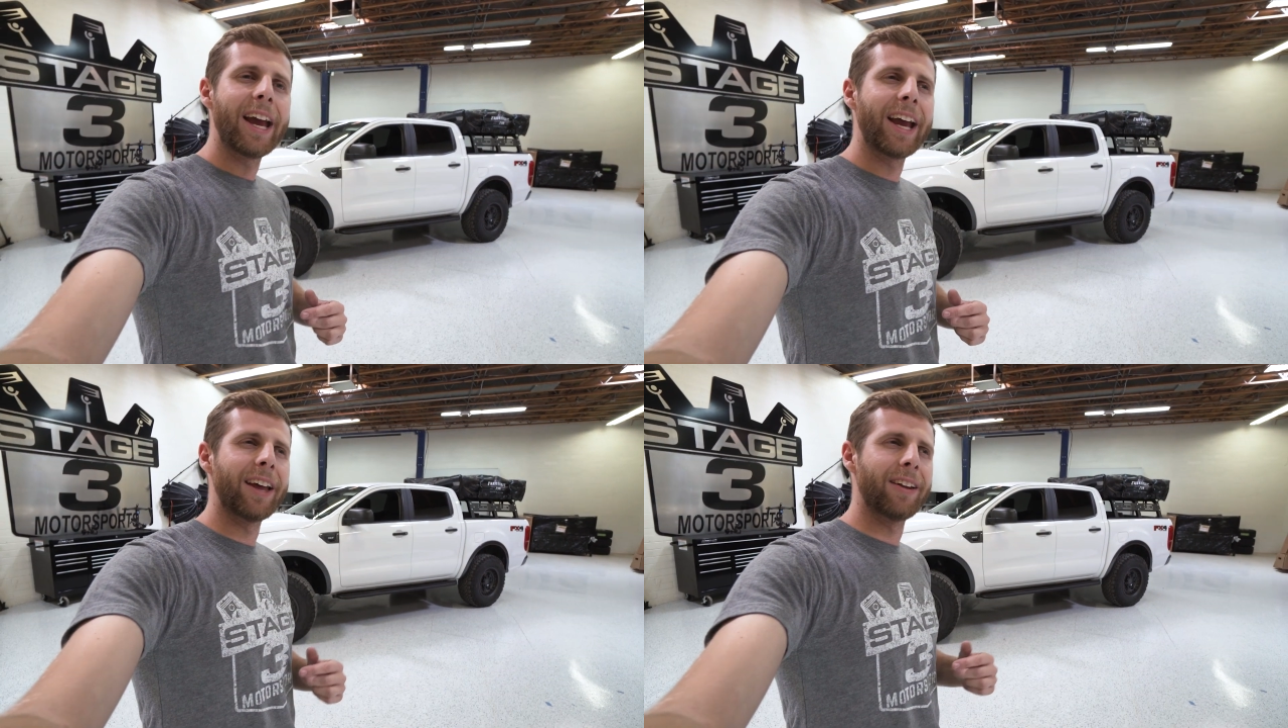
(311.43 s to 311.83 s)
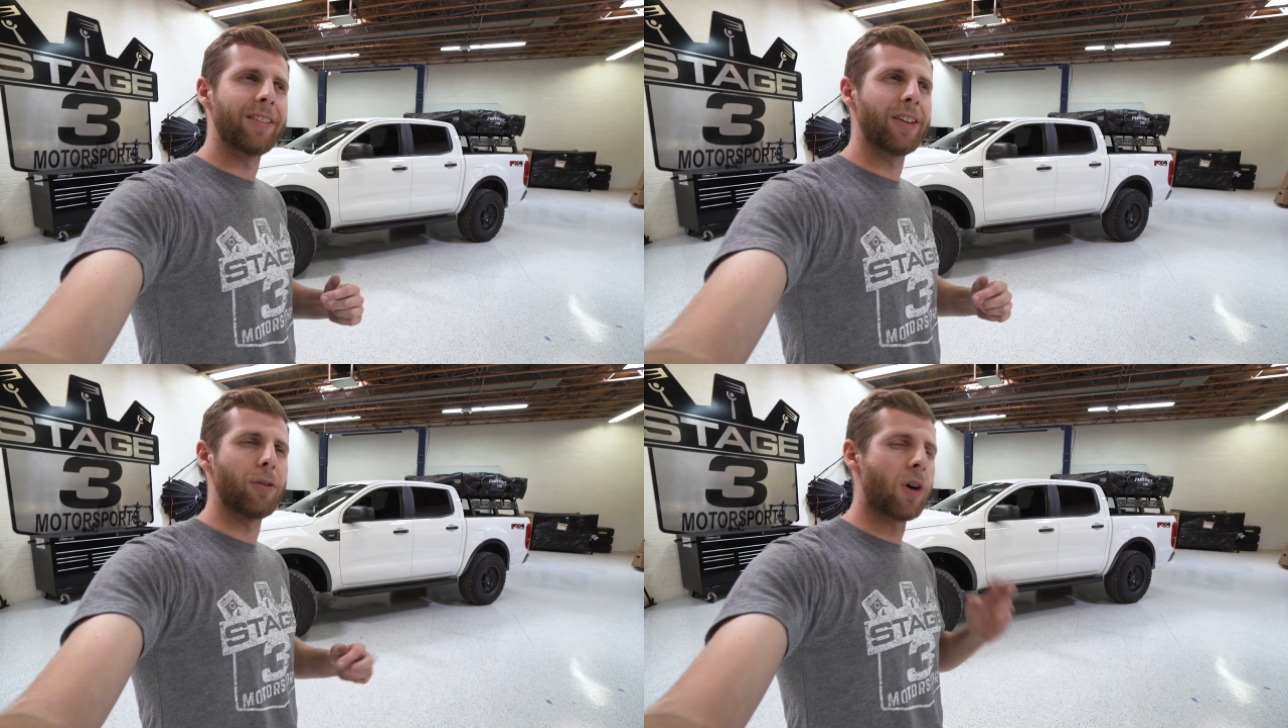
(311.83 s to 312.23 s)

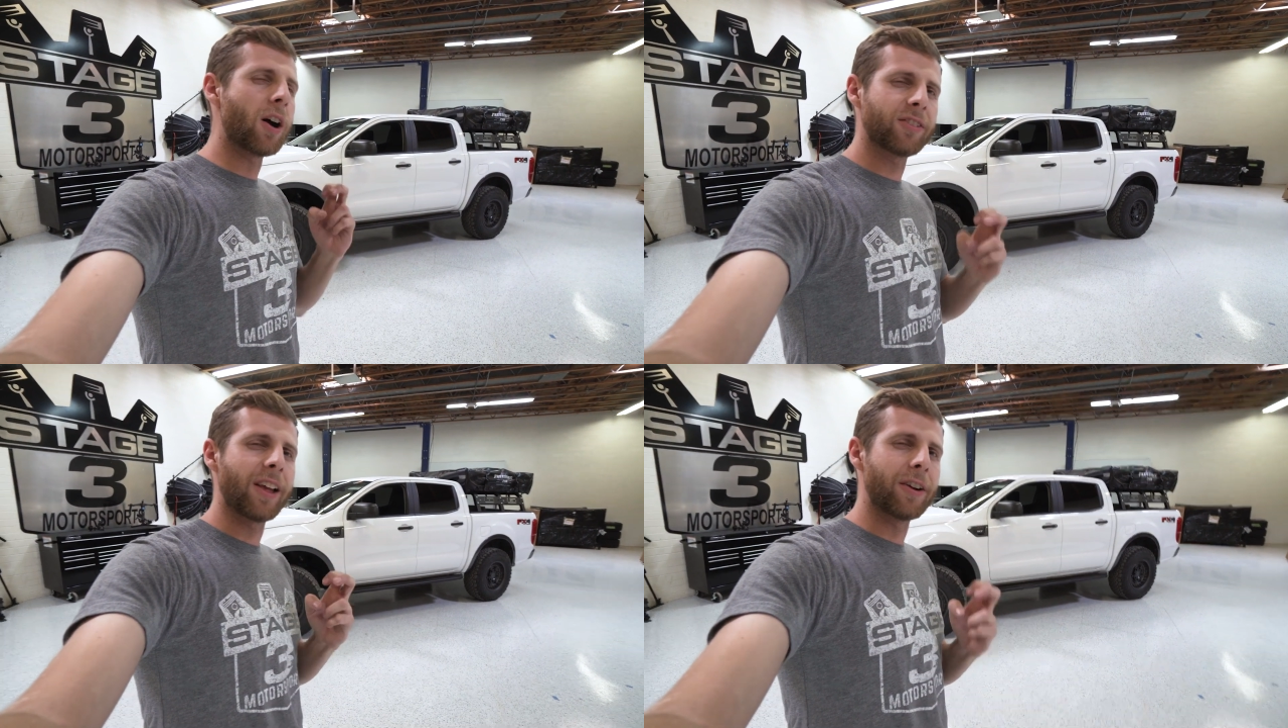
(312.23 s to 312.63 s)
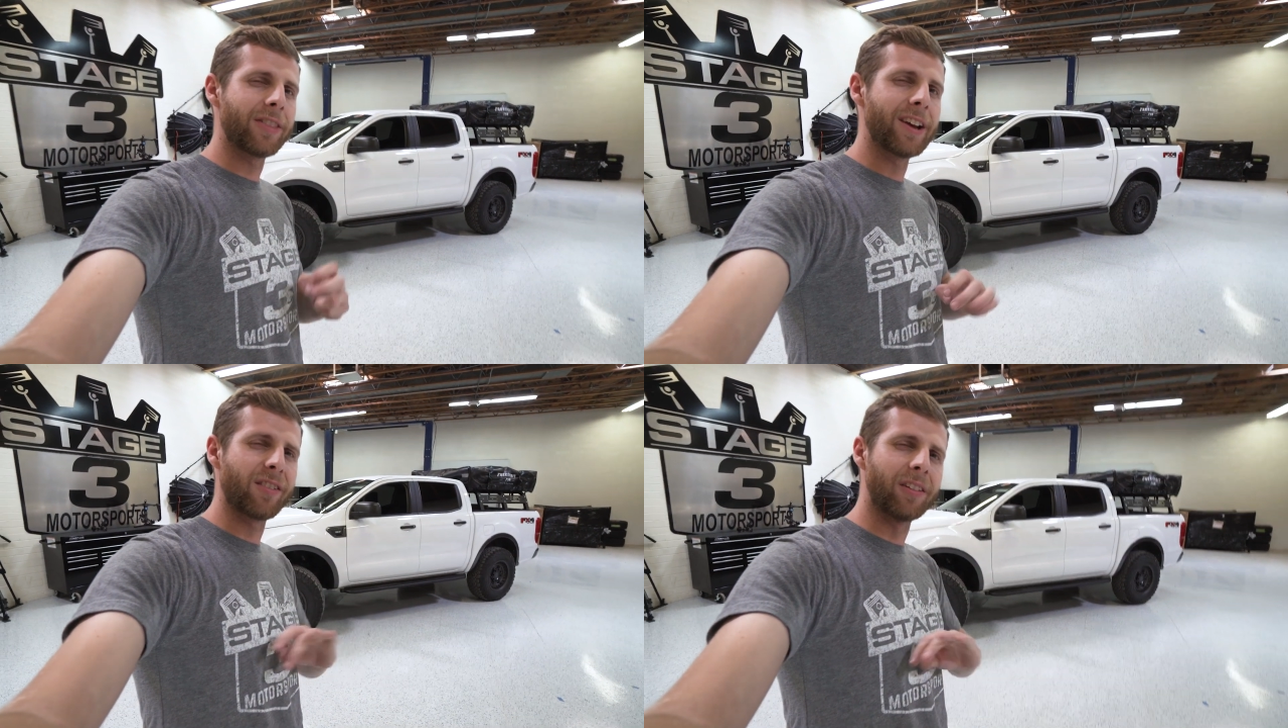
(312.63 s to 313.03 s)
and the rock slider
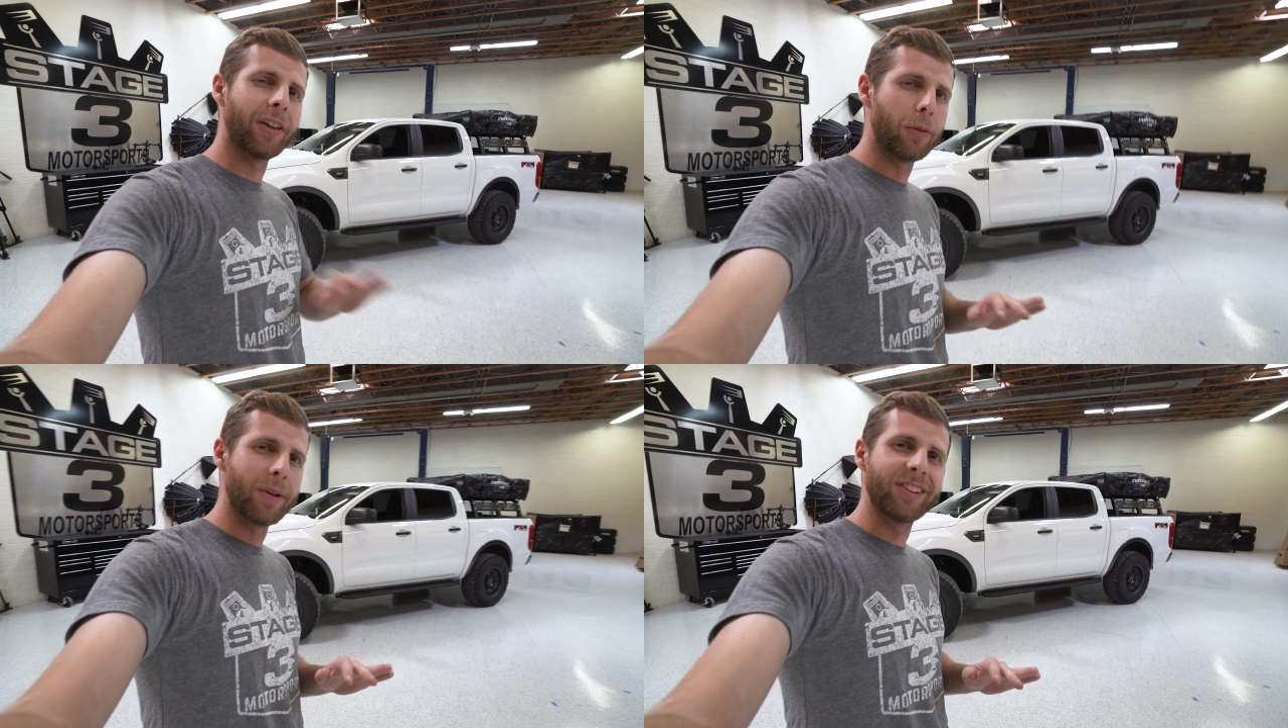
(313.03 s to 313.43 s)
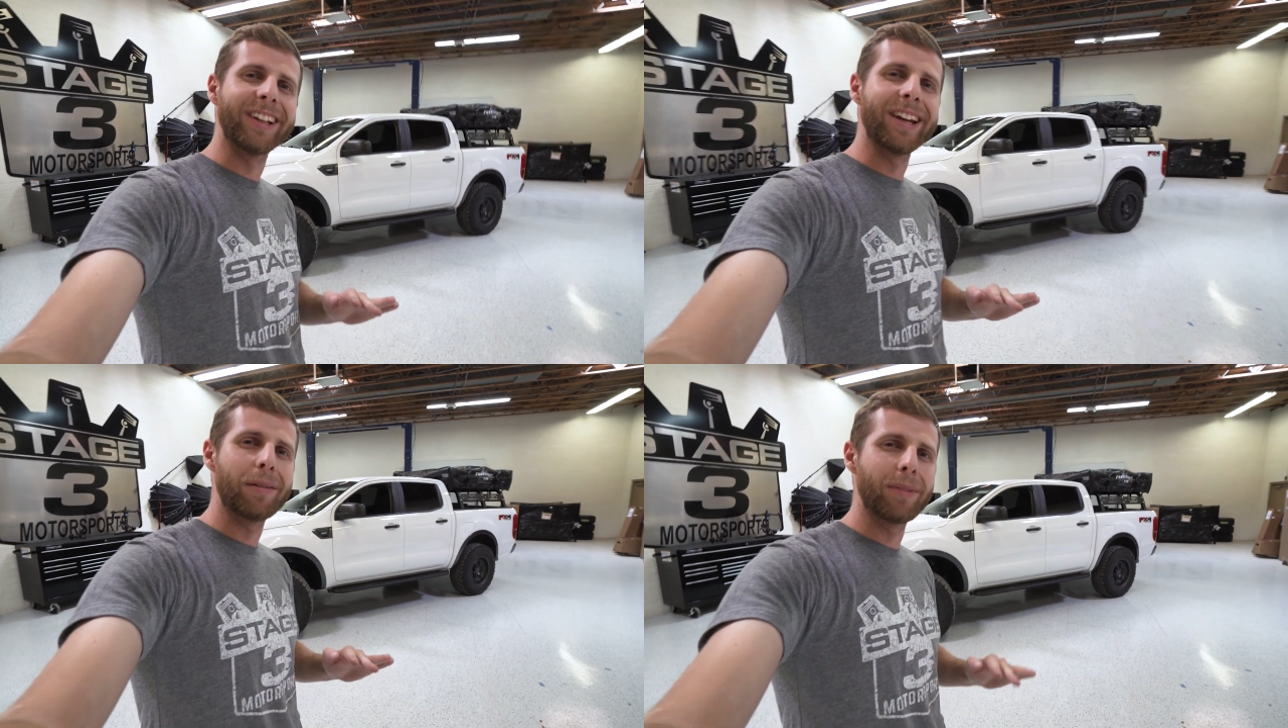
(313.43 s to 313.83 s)
thing is a little
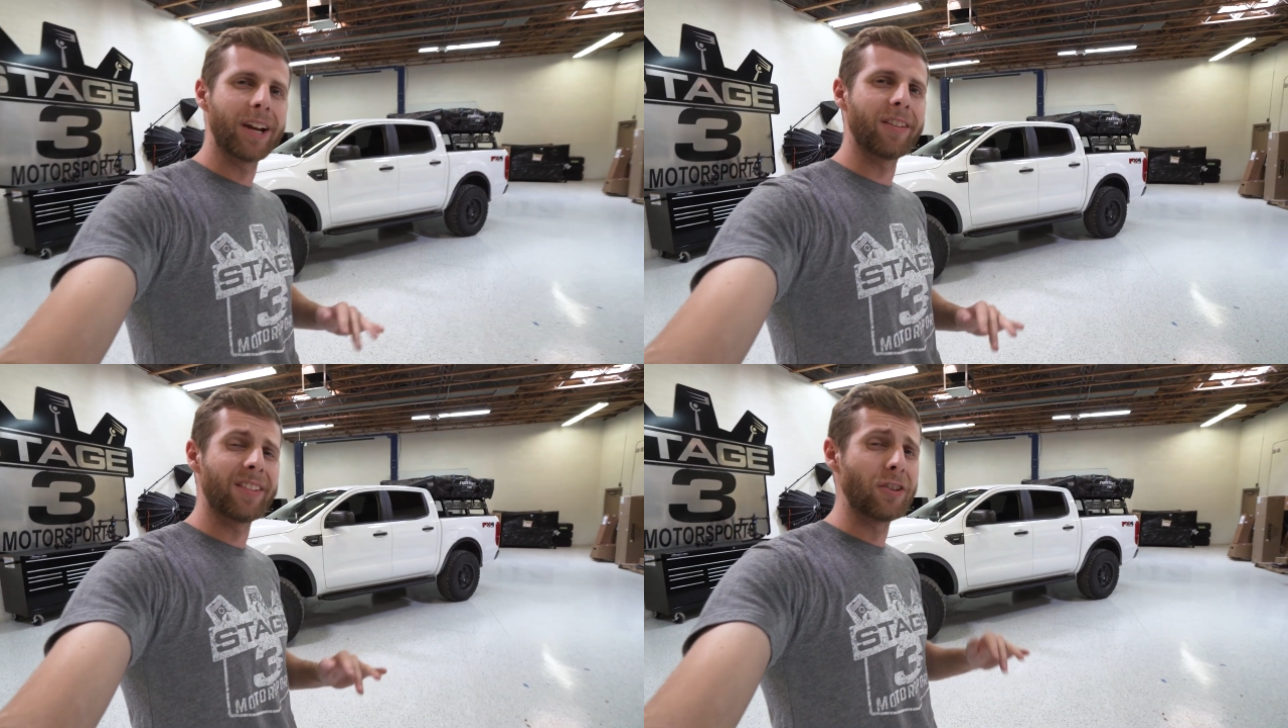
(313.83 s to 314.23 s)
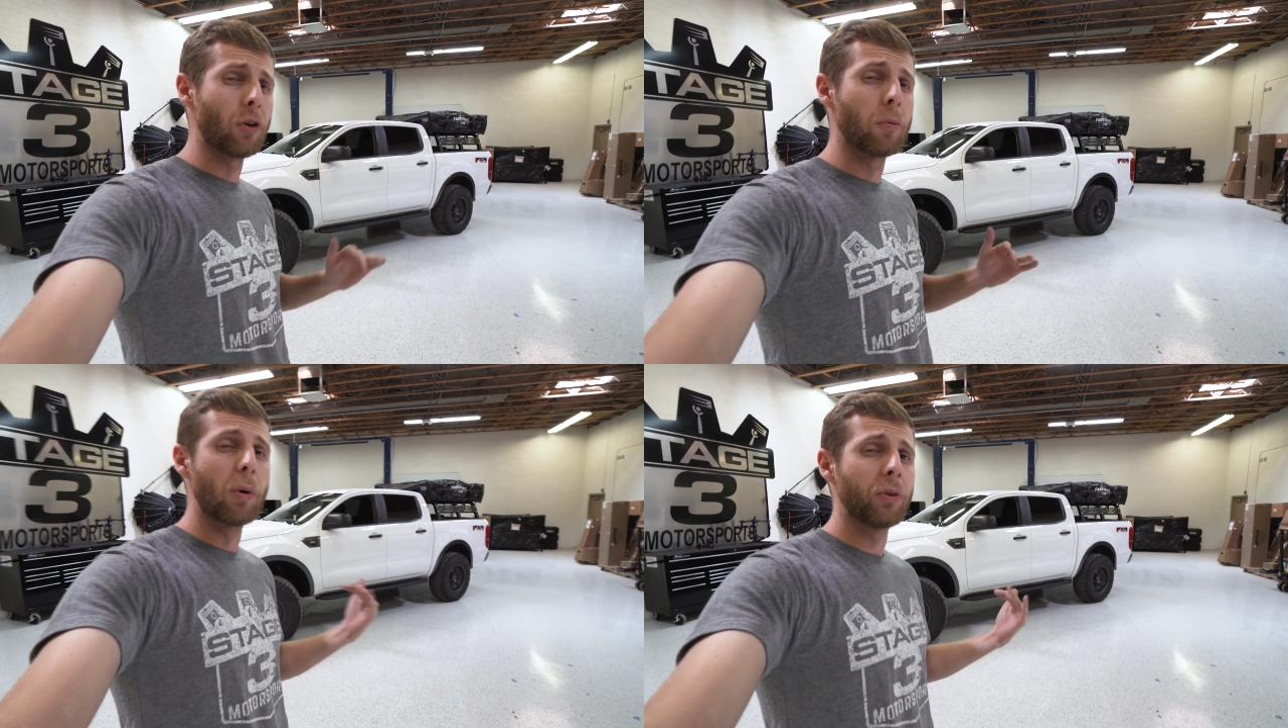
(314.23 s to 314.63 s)
misleading because they
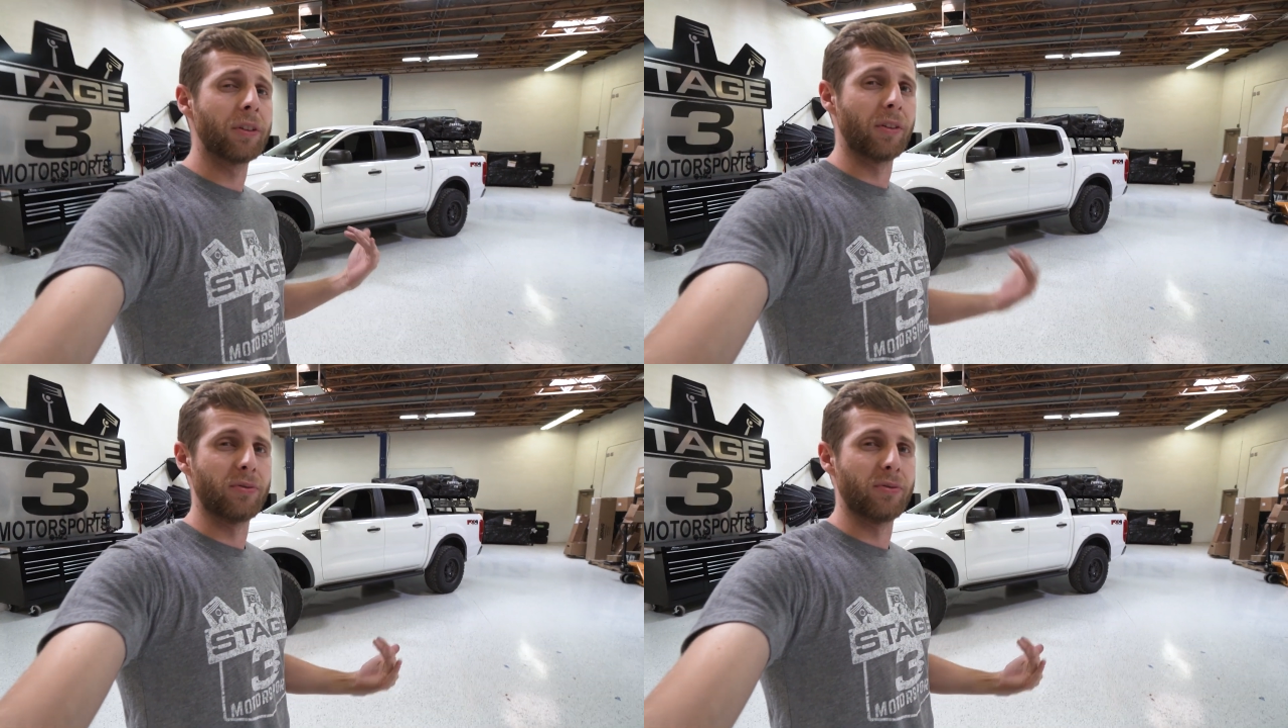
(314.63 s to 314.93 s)
don't bolt to the